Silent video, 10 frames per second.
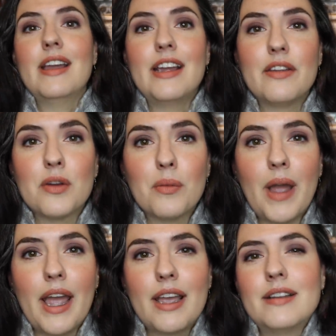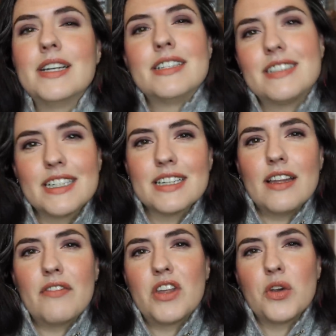Either way, didn't
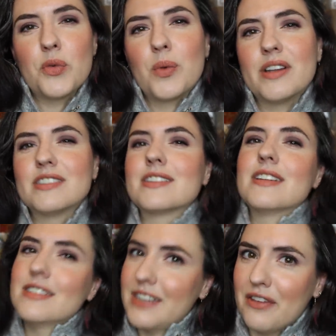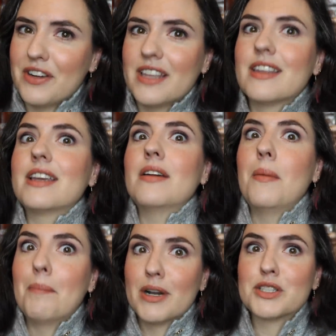love the old ones, definitely
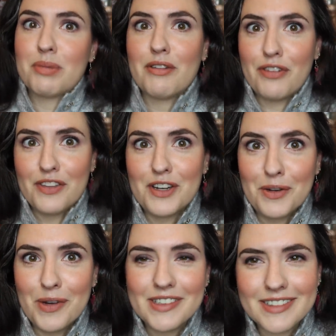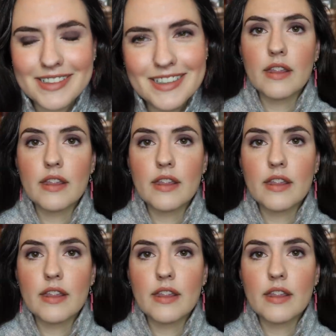much prefer the new ones.